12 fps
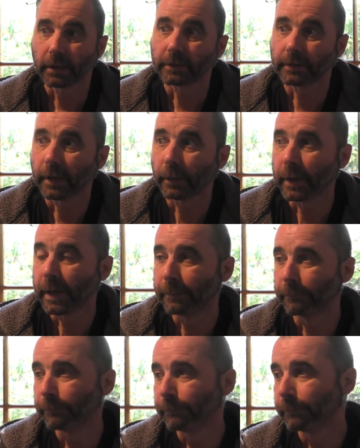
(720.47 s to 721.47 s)
So
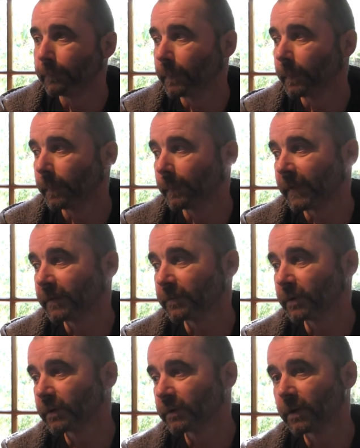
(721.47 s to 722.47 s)
if
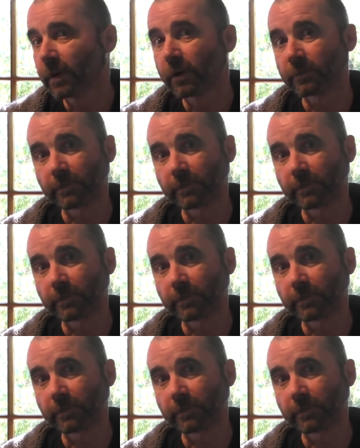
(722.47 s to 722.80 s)
you're into old